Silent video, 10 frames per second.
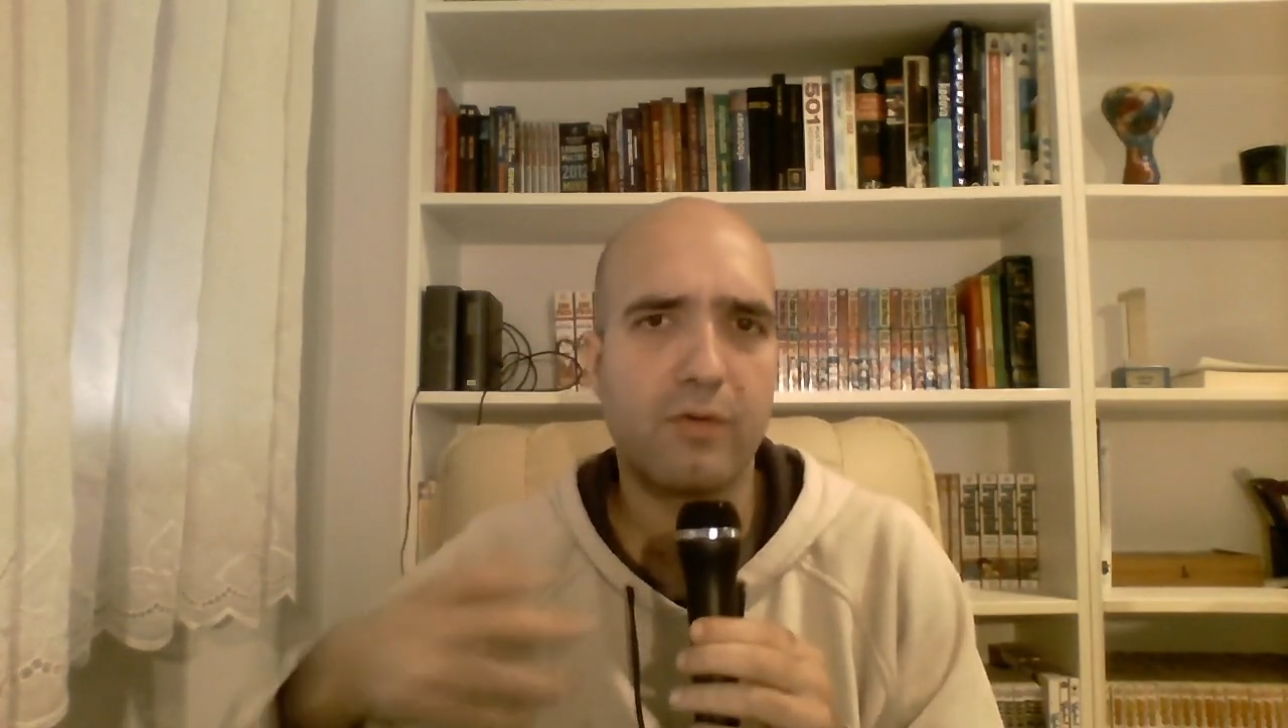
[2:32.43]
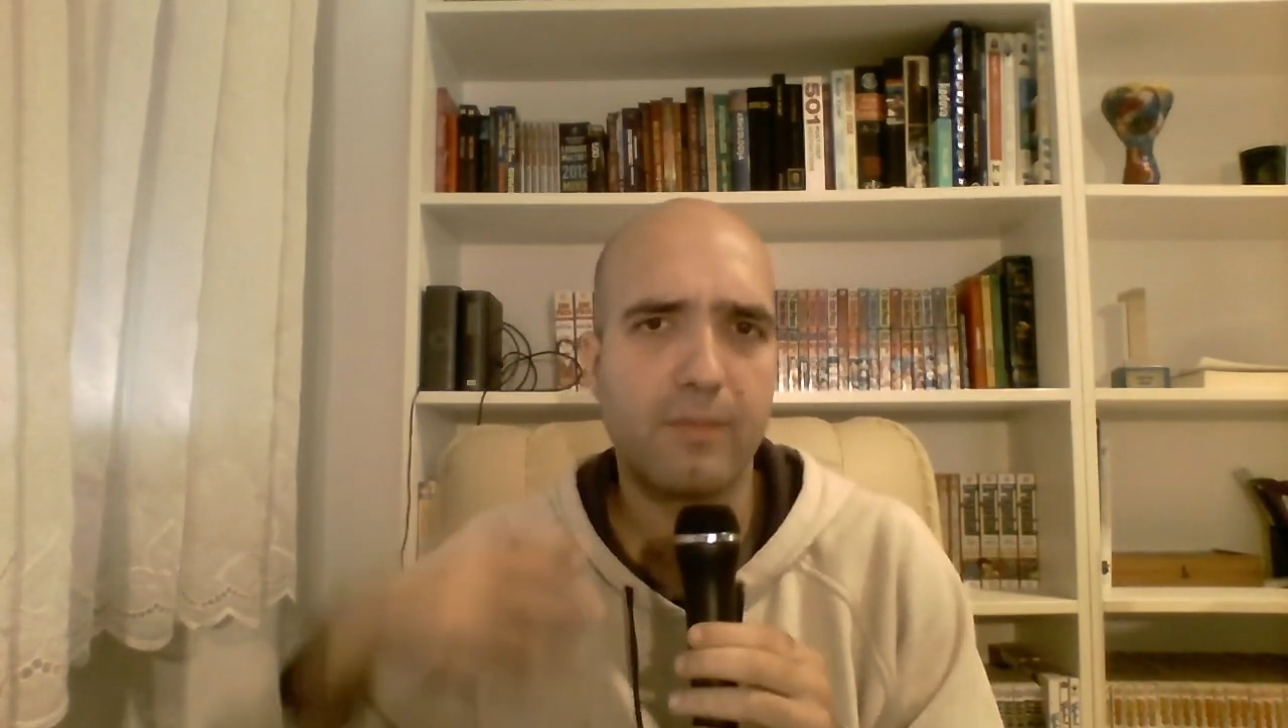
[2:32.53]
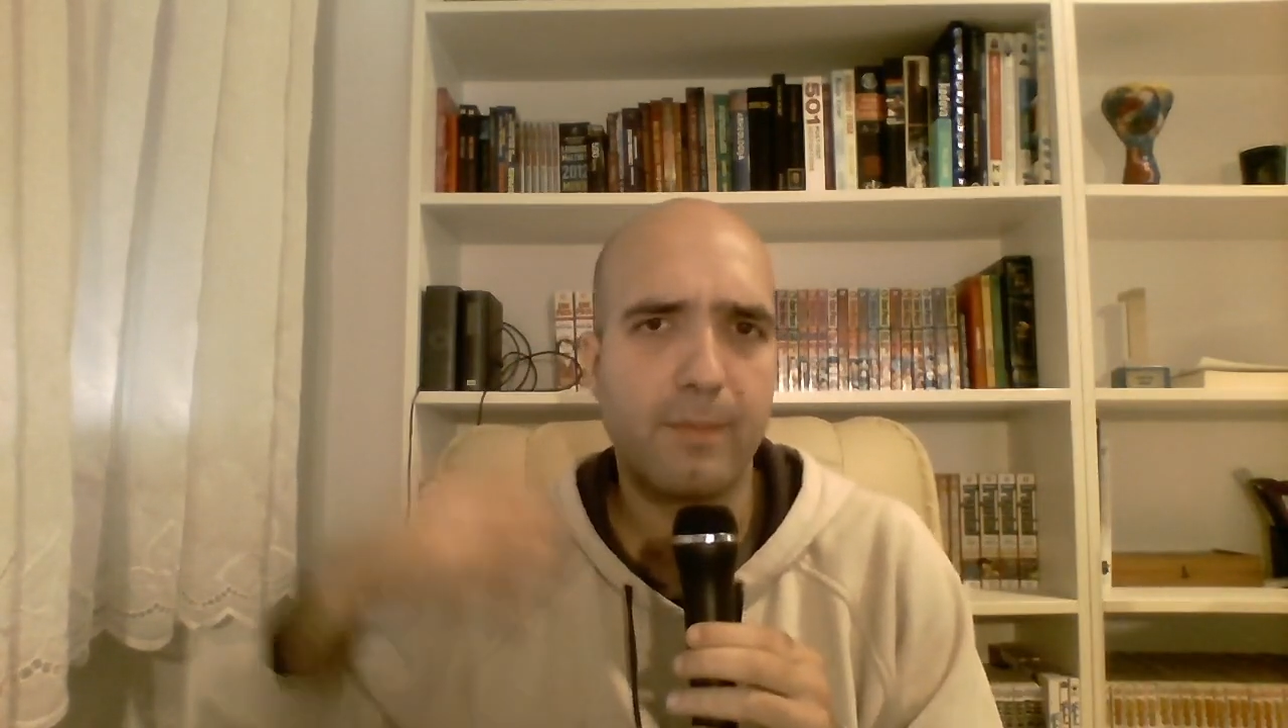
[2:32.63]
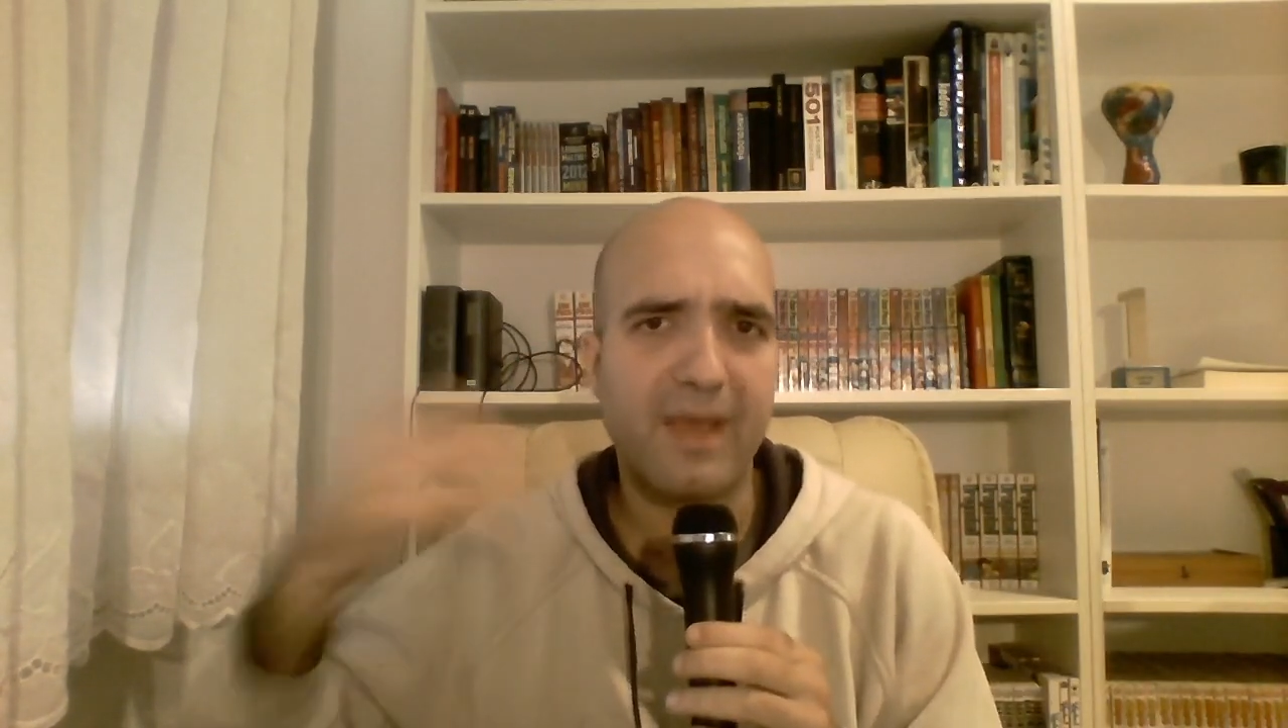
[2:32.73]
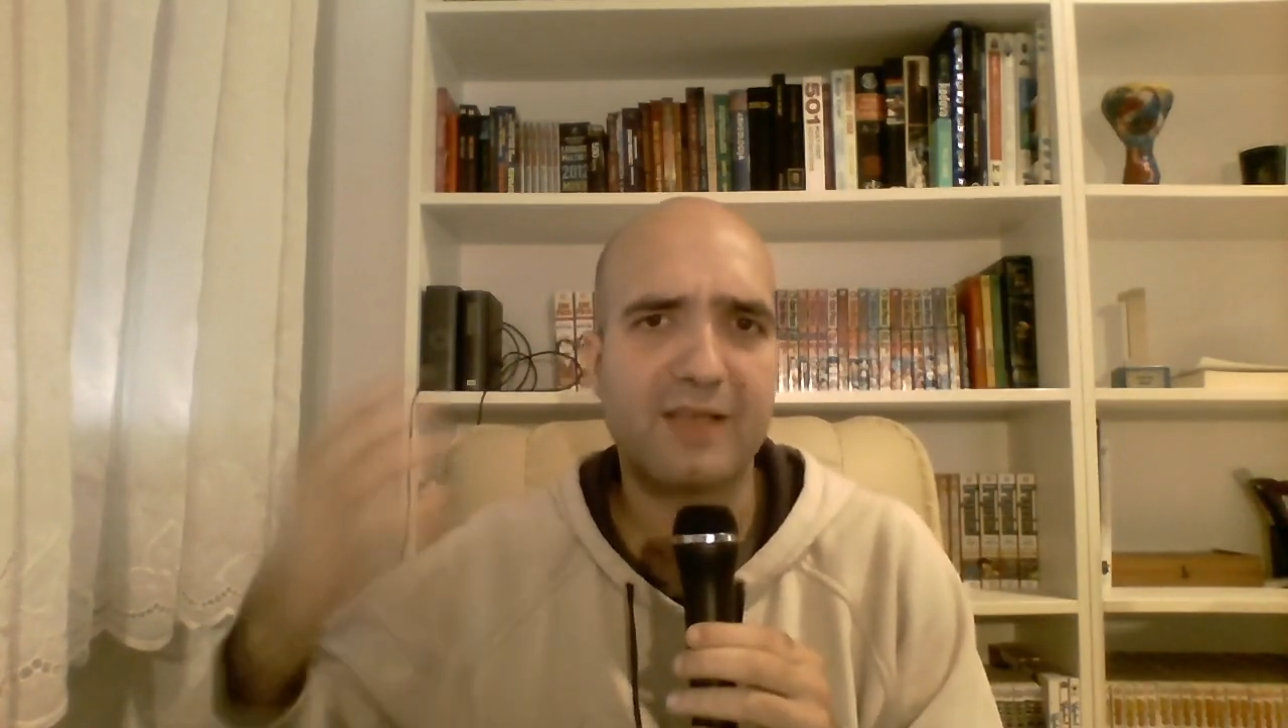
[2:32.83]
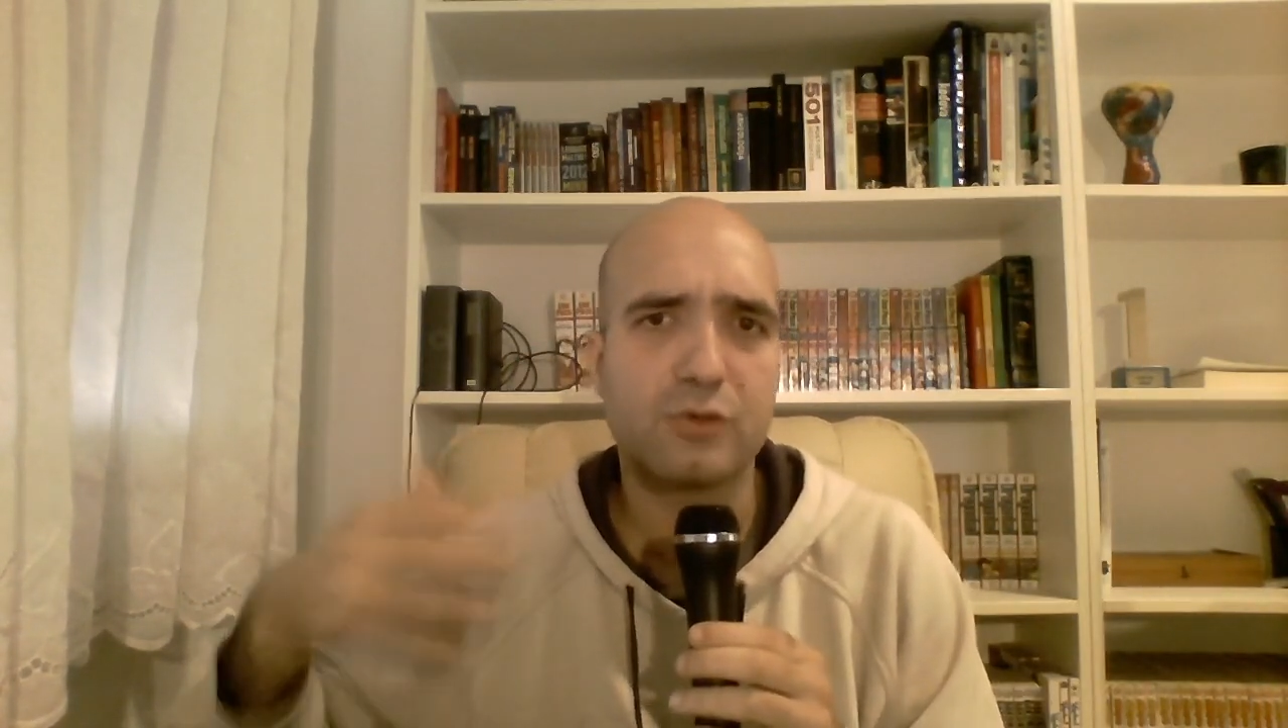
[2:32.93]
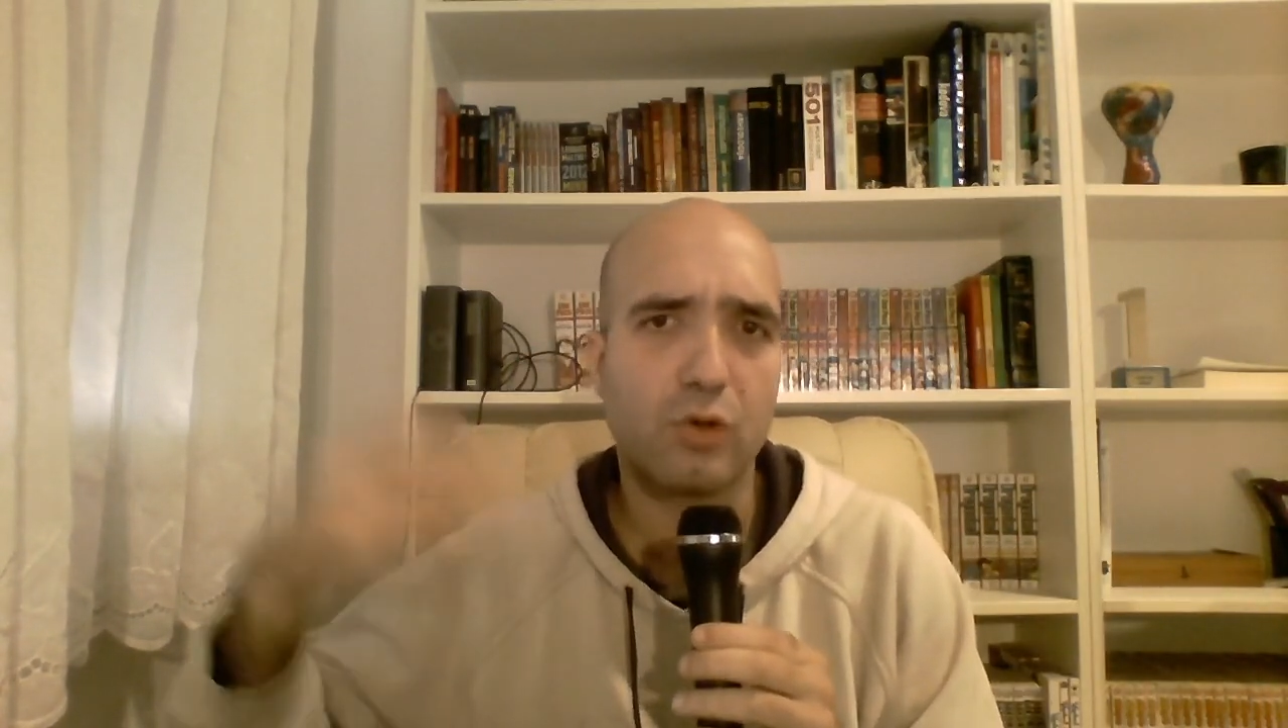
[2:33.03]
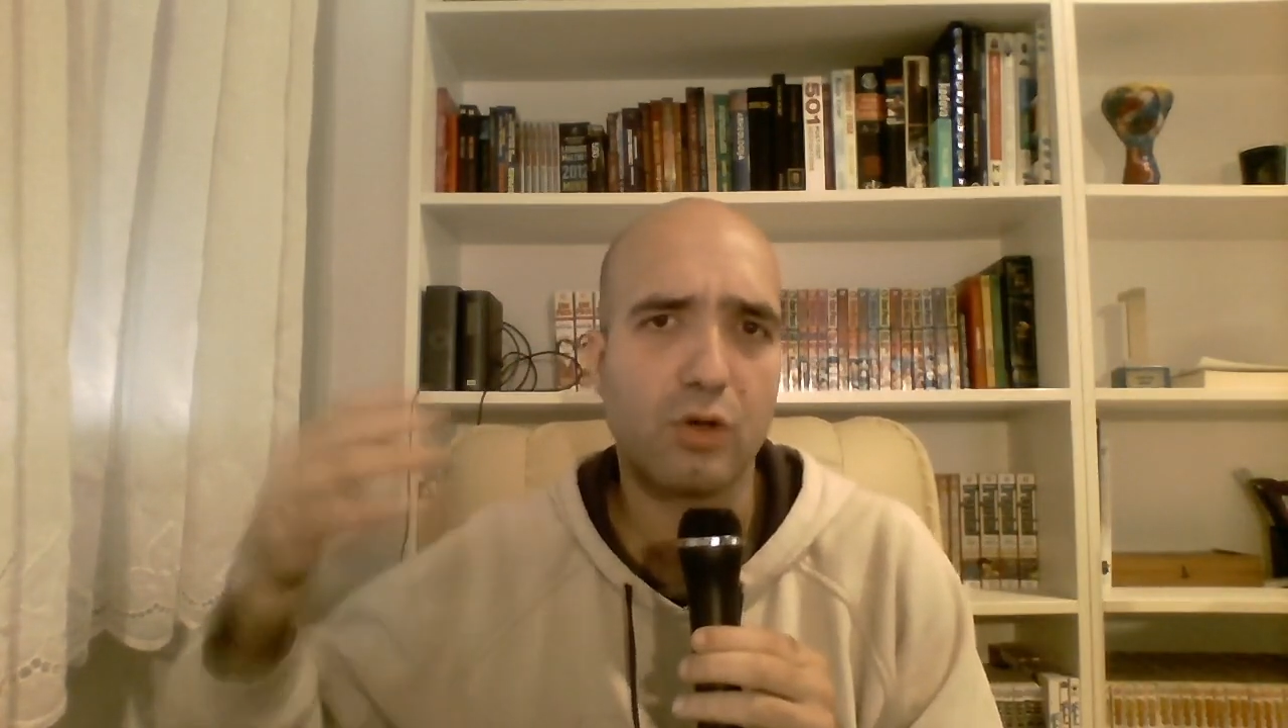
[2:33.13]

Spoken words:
more